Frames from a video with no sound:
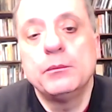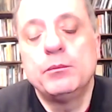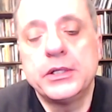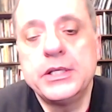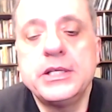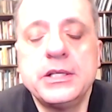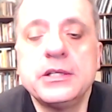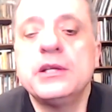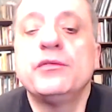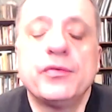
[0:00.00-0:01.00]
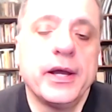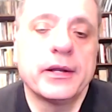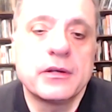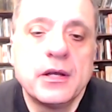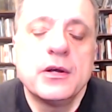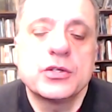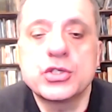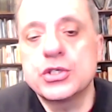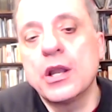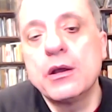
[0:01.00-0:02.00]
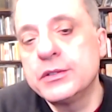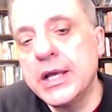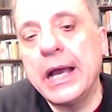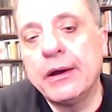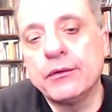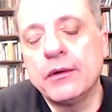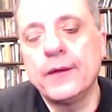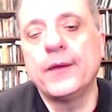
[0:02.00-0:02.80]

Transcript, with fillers: but it didn't in fact slow down